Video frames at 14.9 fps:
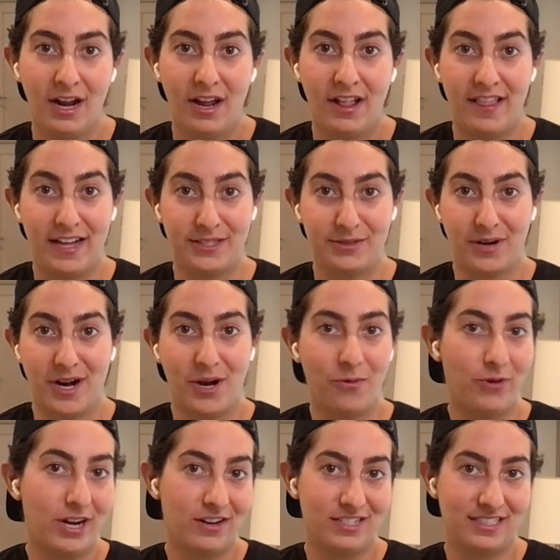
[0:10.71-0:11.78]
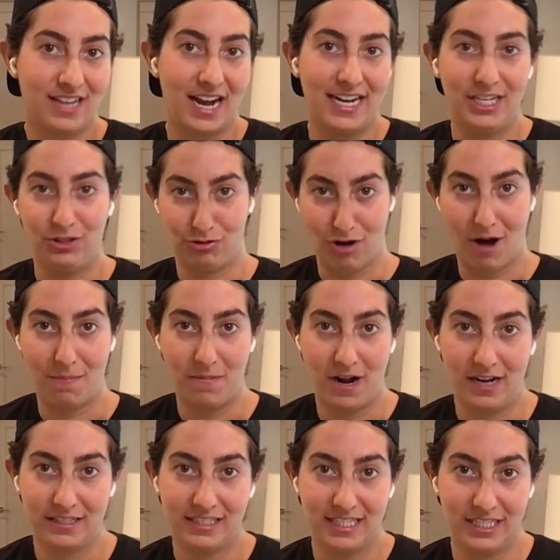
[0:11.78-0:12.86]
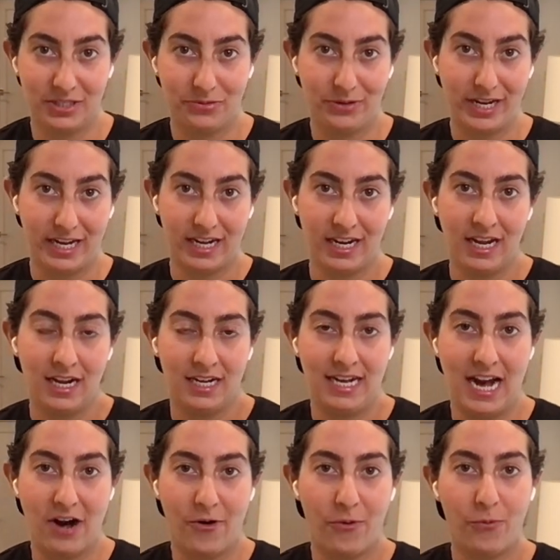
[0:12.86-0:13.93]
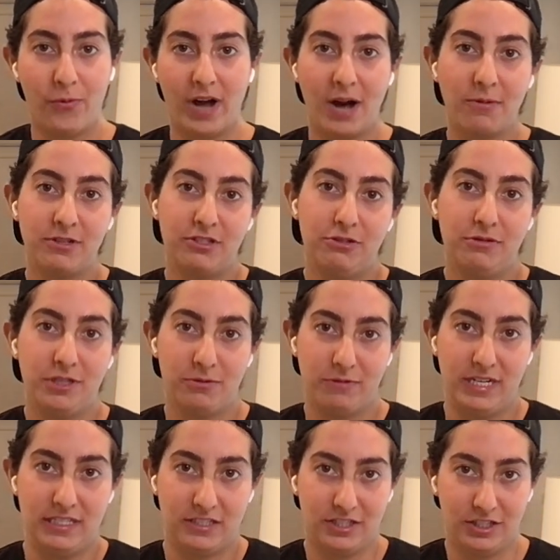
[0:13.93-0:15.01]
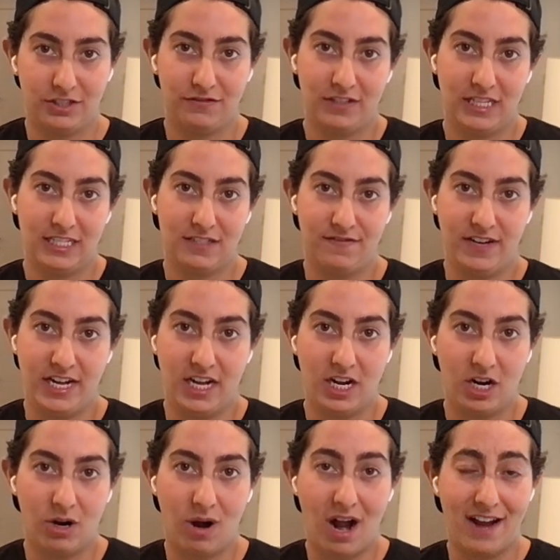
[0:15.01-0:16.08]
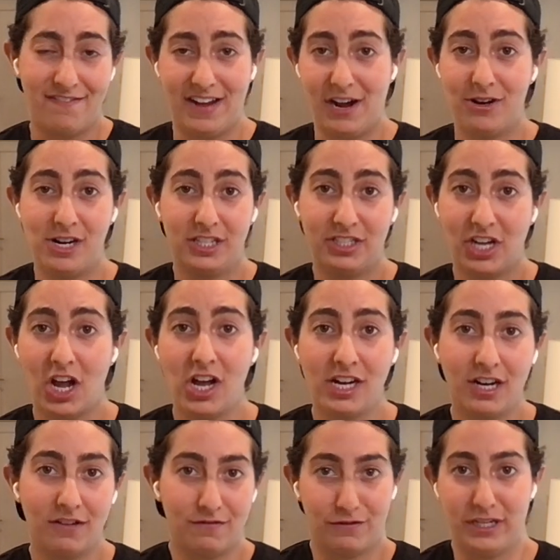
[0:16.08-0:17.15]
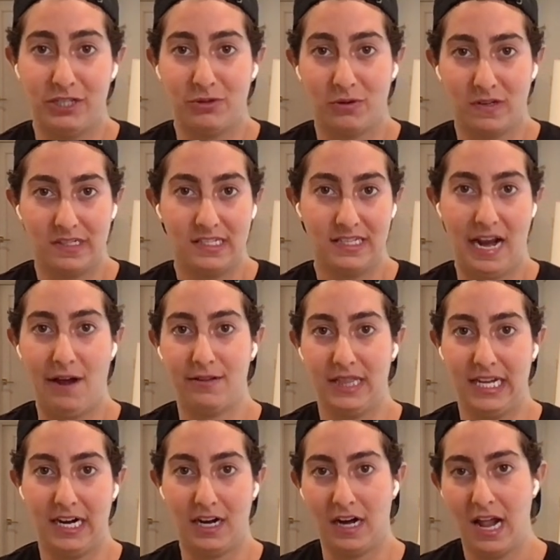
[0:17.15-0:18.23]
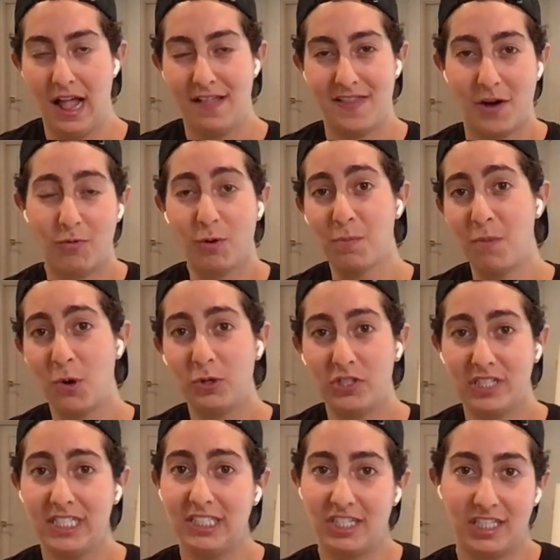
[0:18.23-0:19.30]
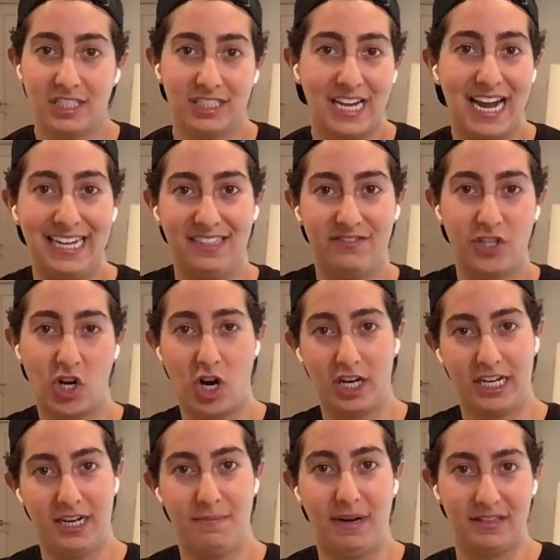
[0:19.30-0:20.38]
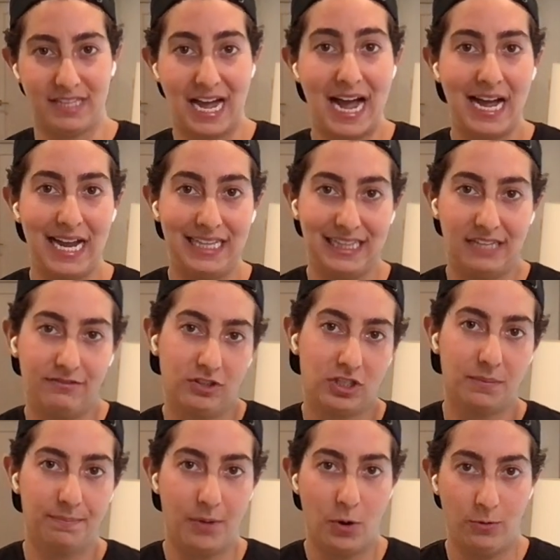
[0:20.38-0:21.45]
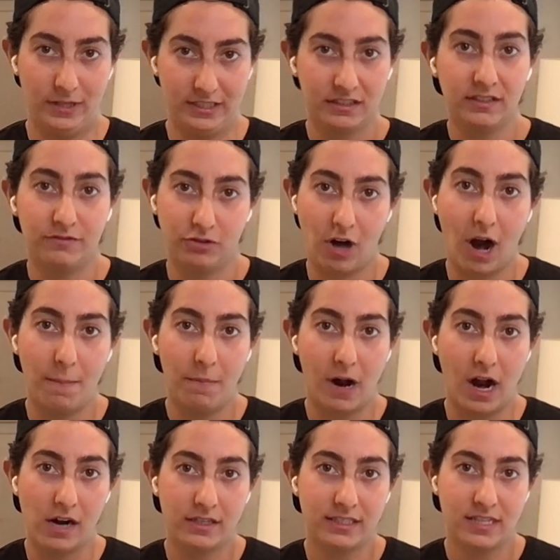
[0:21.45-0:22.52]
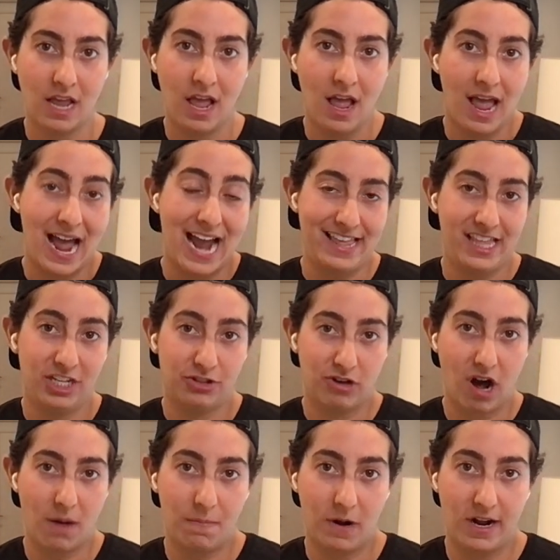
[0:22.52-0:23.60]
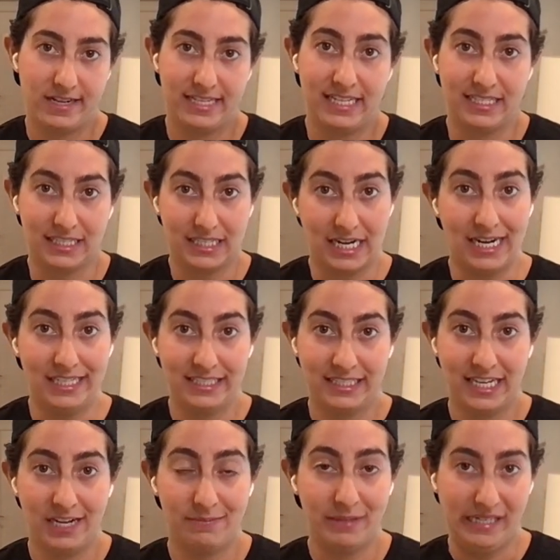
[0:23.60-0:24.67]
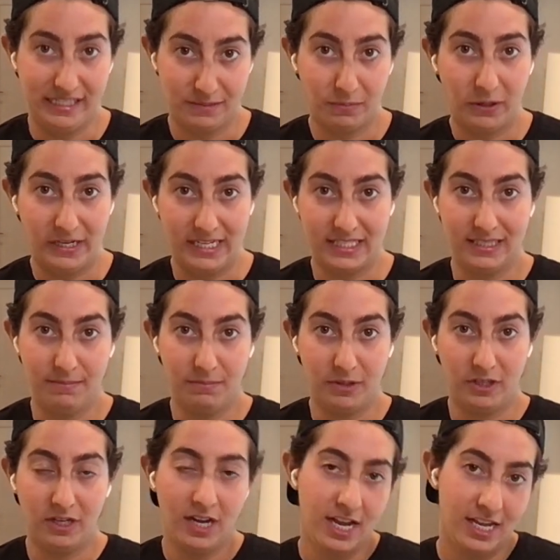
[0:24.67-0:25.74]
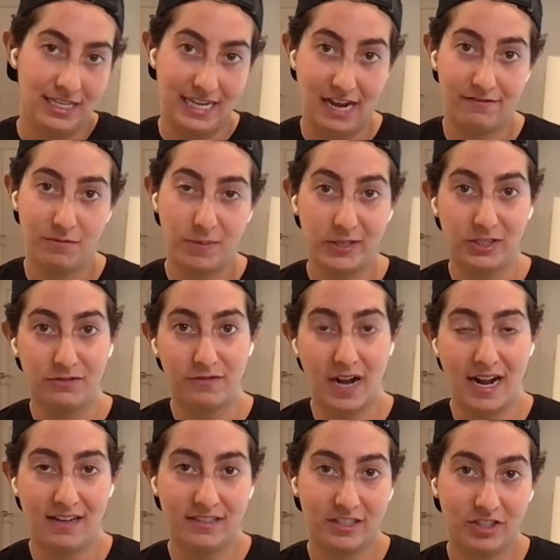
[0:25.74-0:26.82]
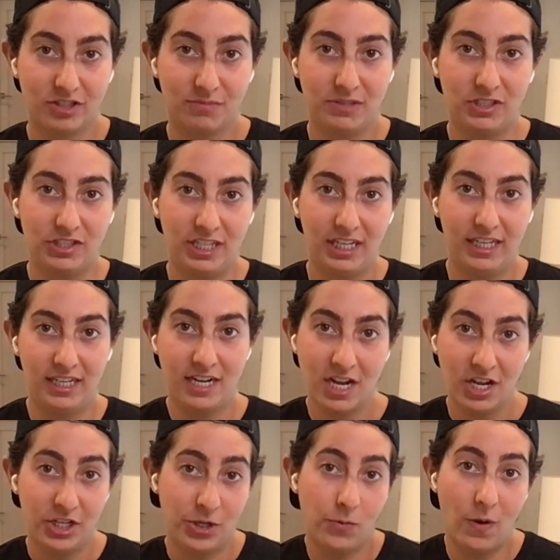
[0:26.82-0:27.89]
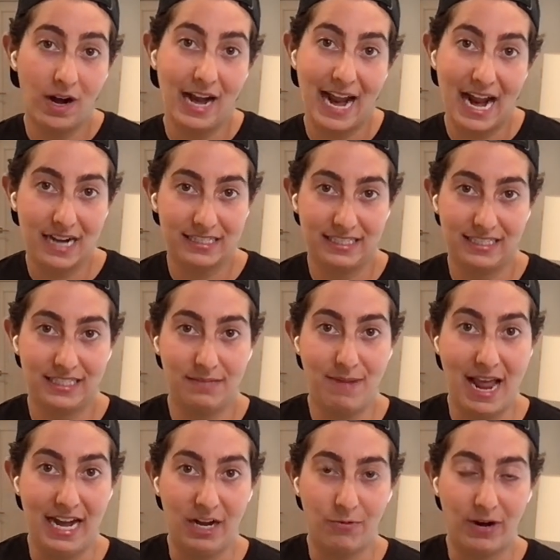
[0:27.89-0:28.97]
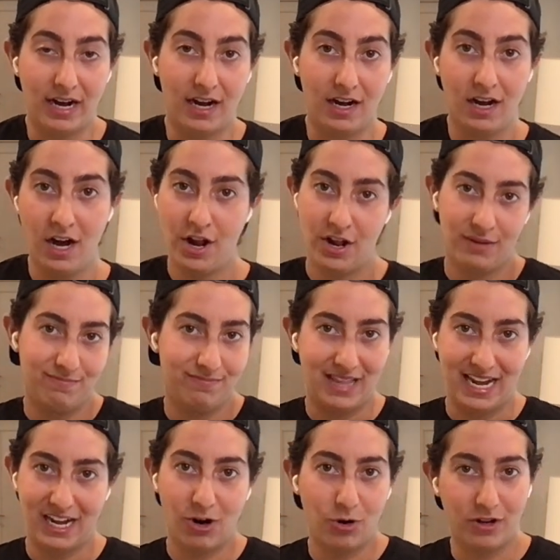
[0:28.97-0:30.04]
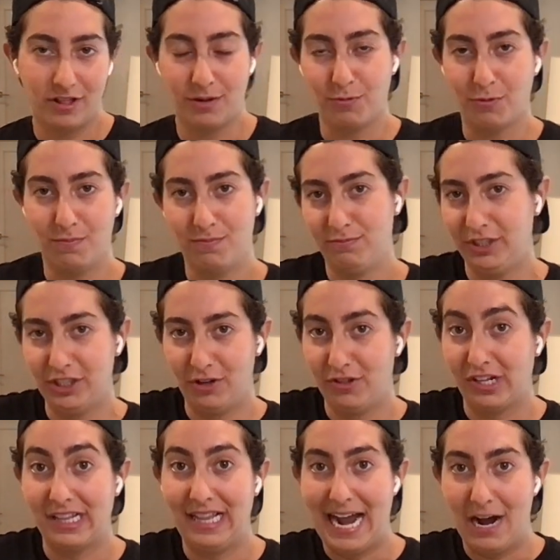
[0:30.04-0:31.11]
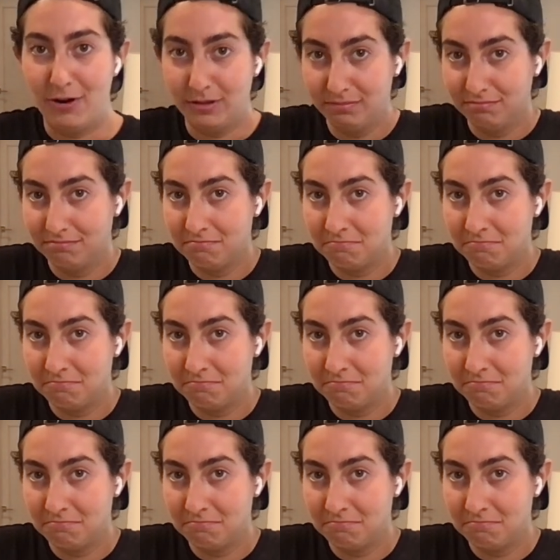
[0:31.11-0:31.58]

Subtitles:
That's right, we are designing Dropbox this week. Now, when I was doing the research for this video, I found a ton of resources out there that were mostly just kind of talking about the high-level components of Dropbox. I think Dropbox as a concept is pretty simple. You have a bunch of files on your machine, you want to access them anywhere. They go to the cloud,